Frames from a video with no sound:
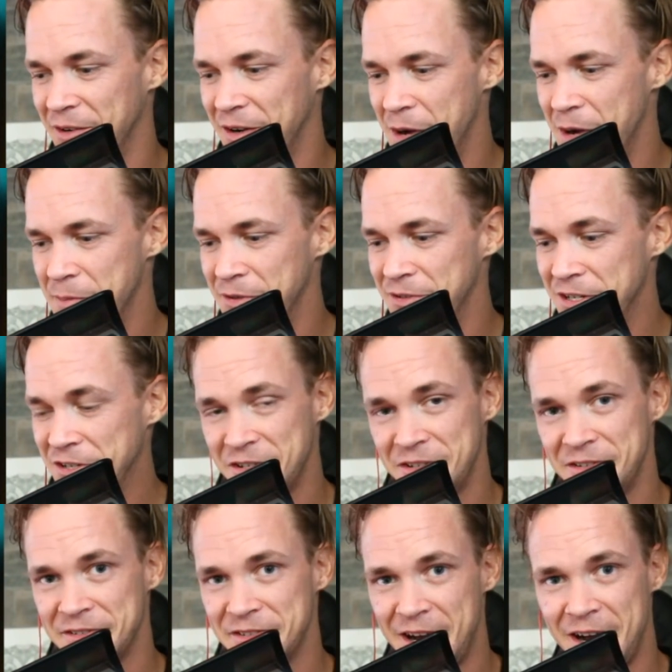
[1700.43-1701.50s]
My
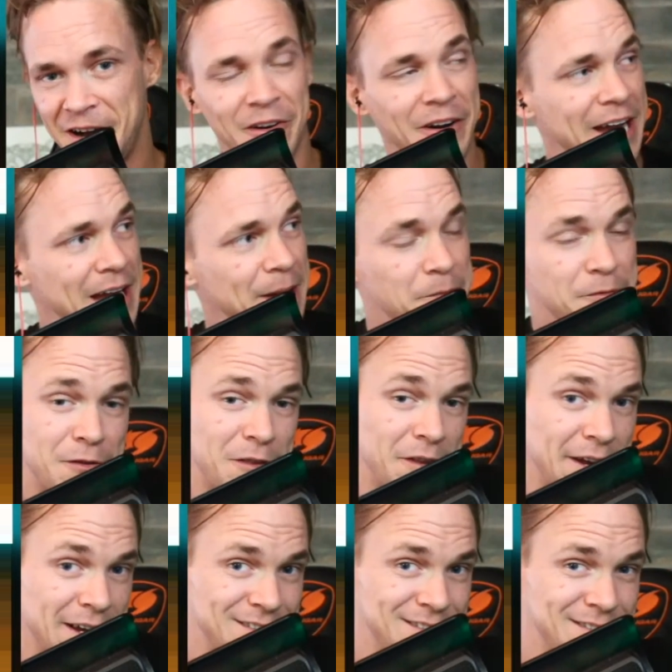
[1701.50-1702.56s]
positions are aimed for the
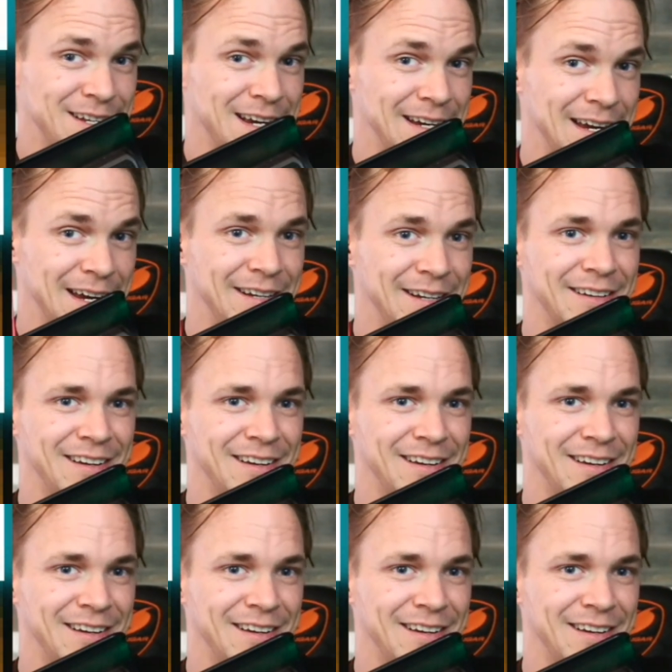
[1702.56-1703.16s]
next decade.